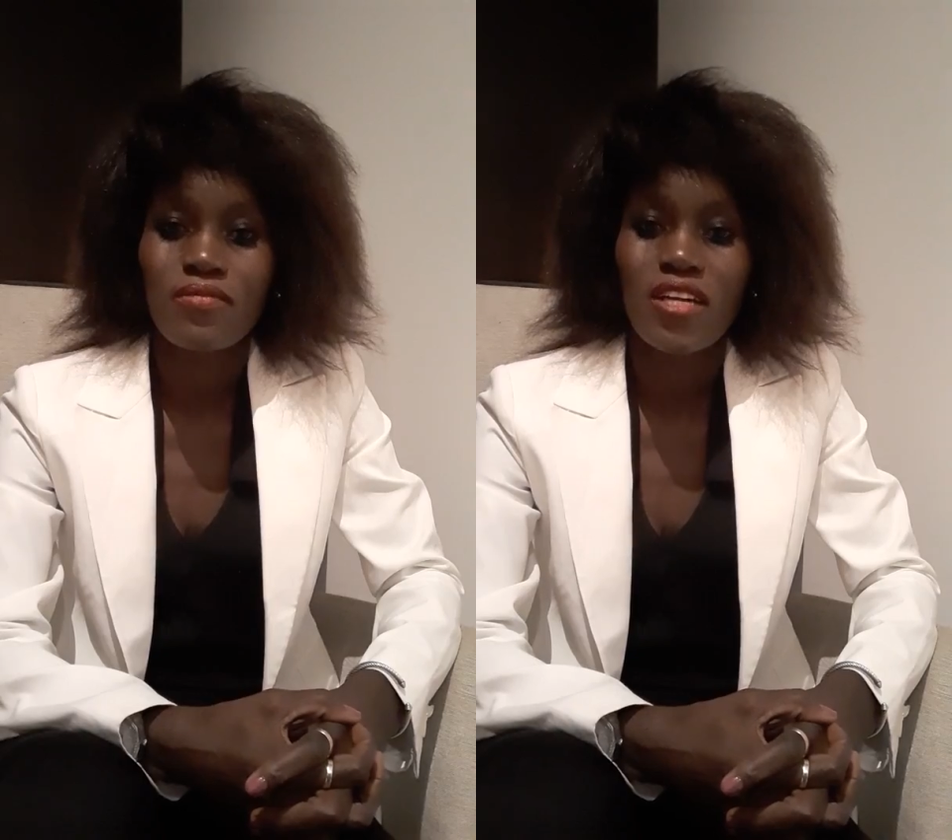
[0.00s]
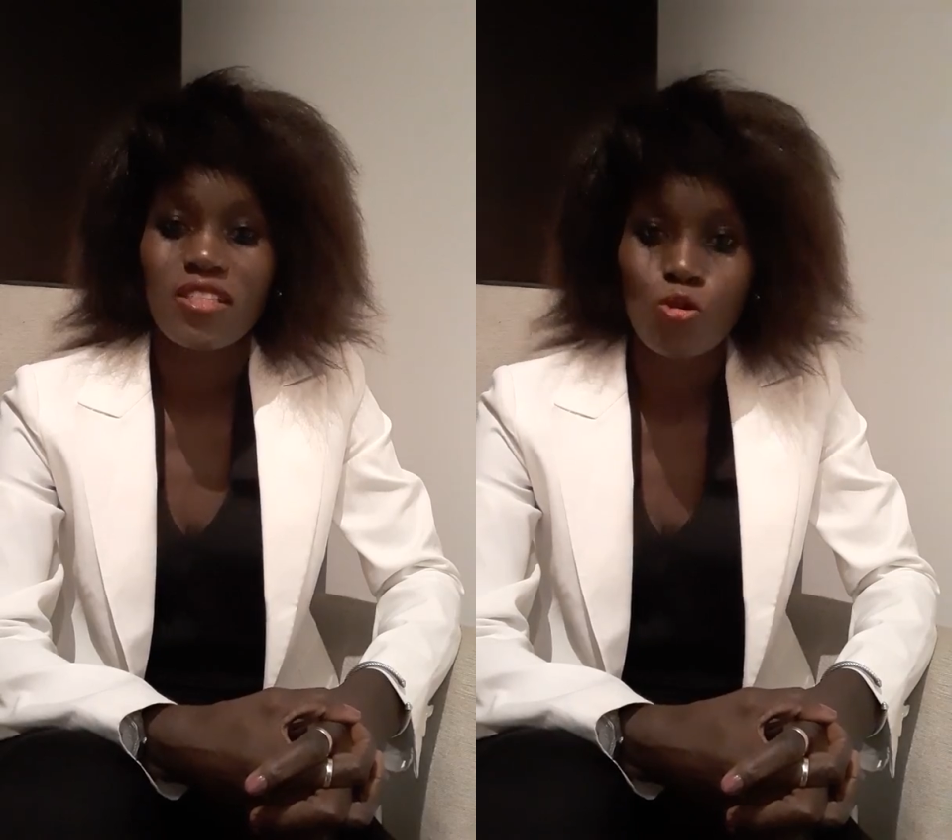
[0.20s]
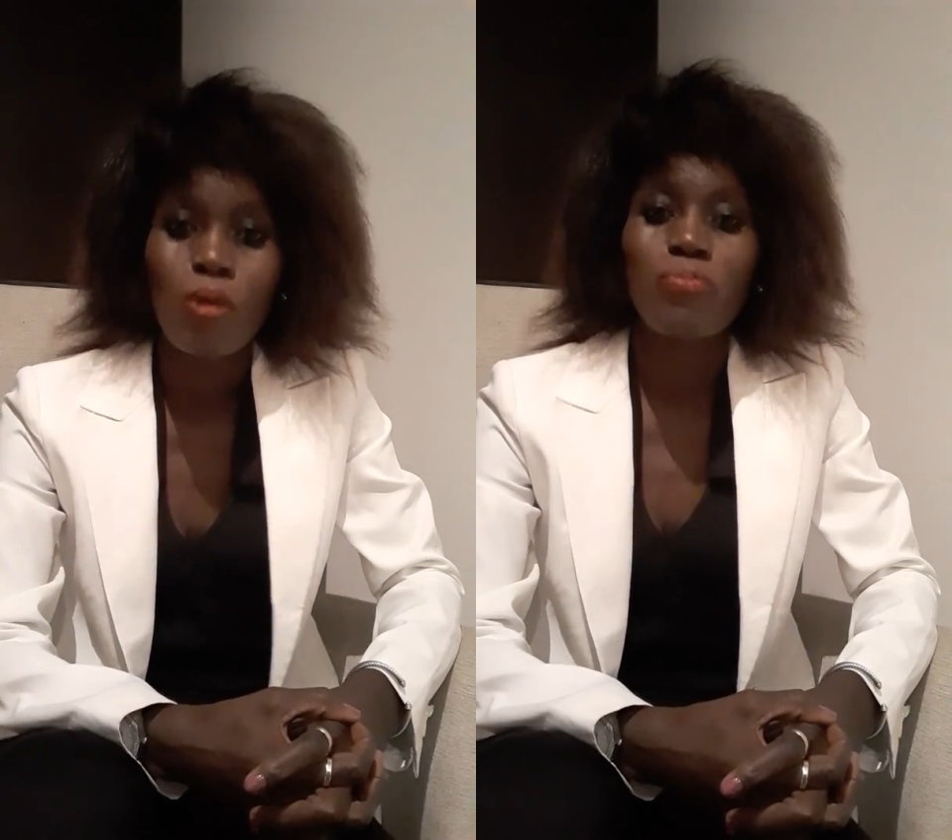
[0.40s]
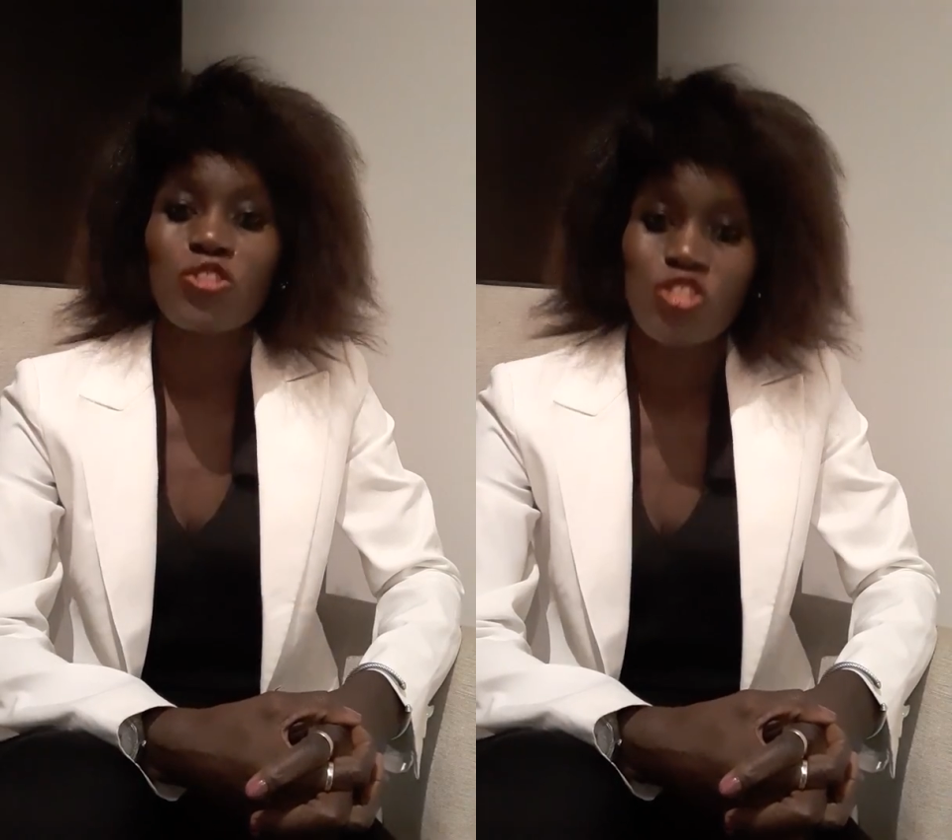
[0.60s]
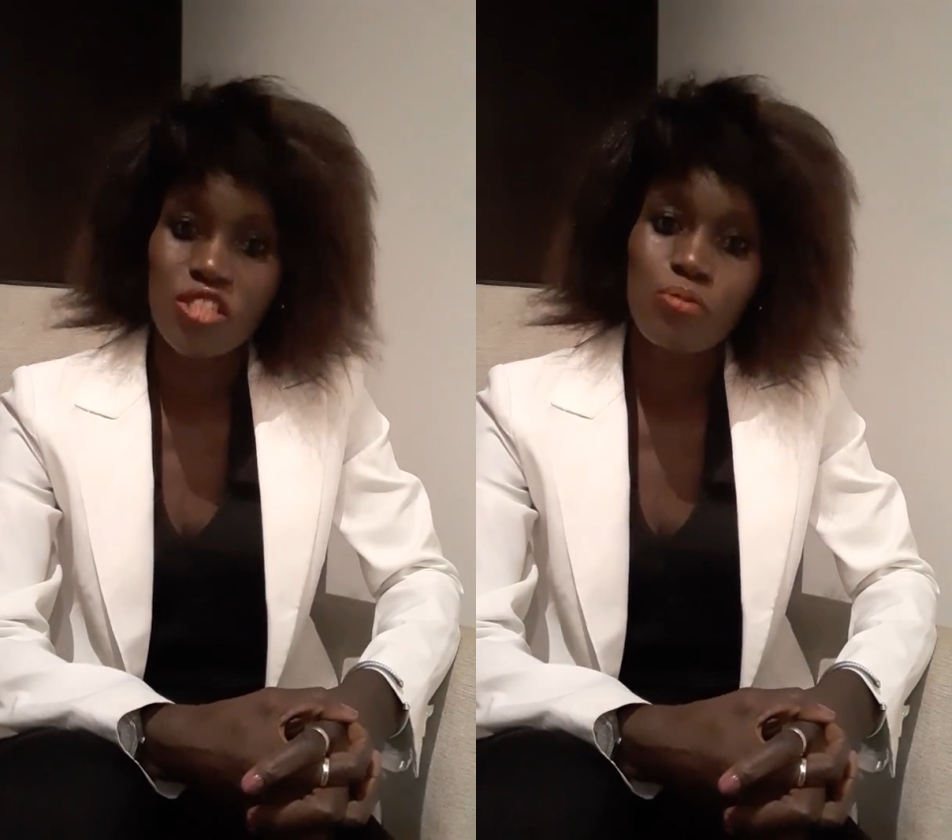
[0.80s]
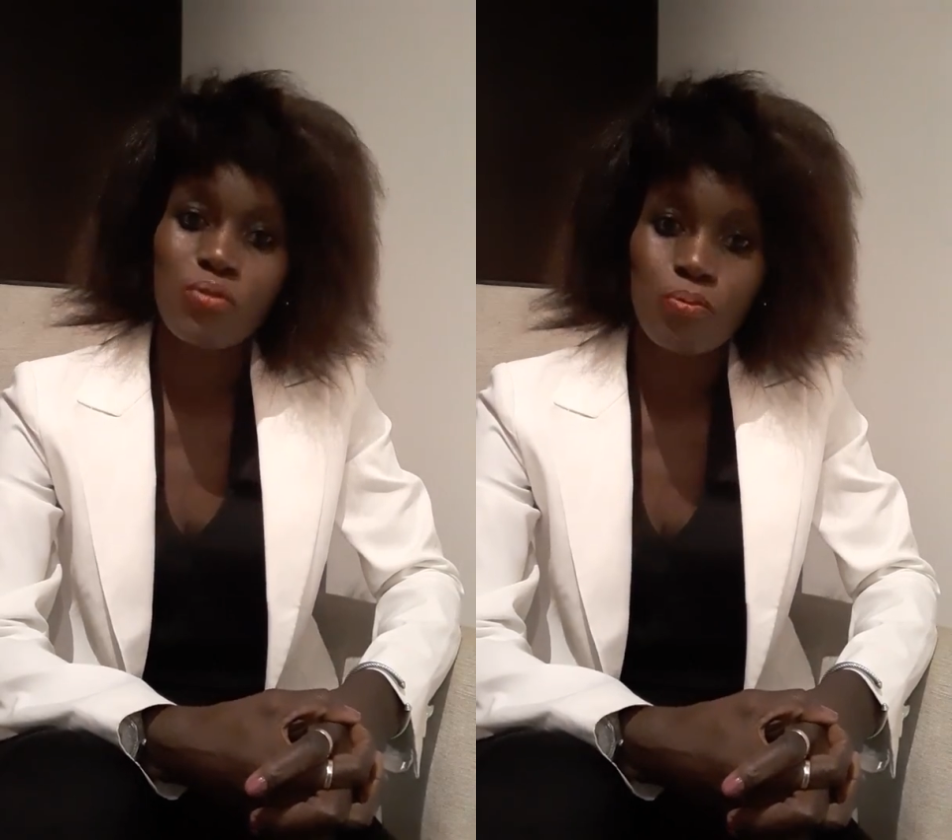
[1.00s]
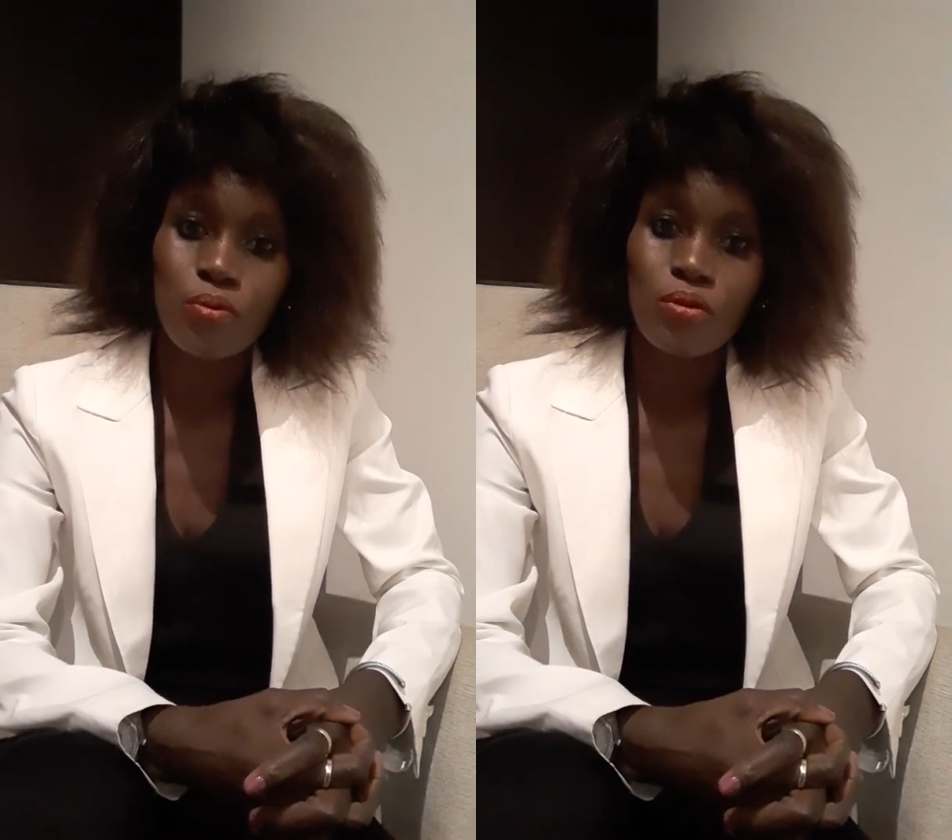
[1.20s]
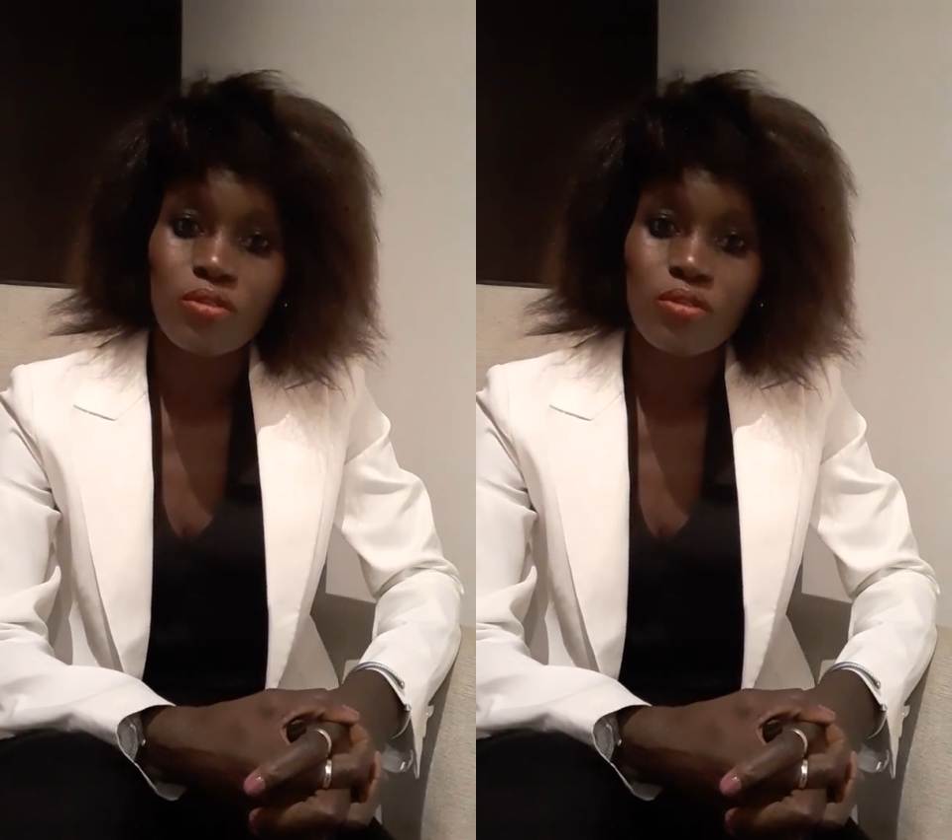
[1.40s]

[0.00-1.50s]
and to appreciate people,